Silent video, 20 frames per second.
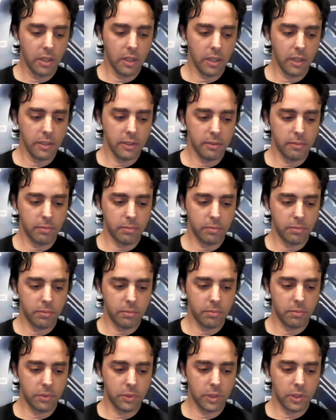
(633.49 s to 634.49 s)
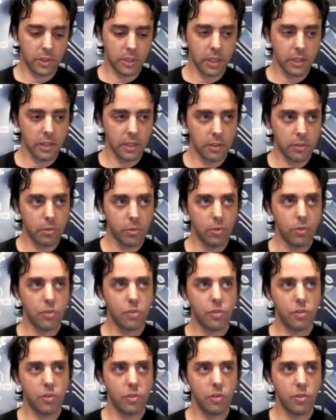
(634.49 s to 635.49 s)
And static
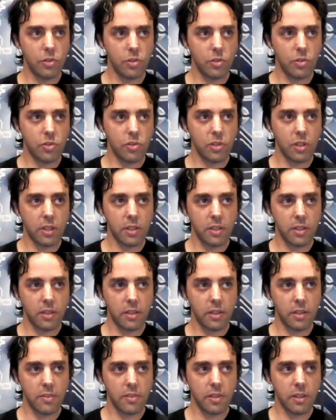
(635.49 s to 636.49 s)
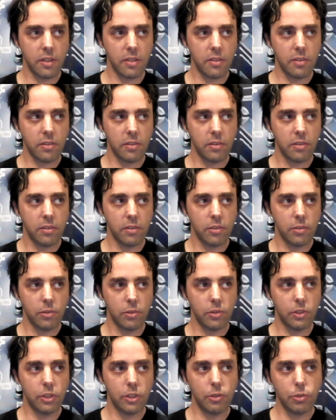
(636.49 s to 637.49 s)
tools, static scan
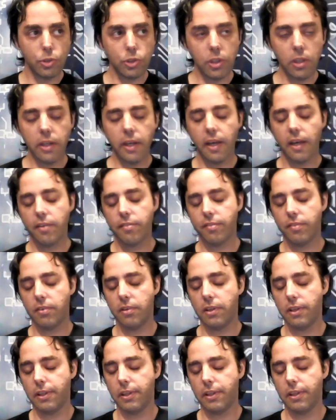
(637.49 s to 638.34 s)
tools usually have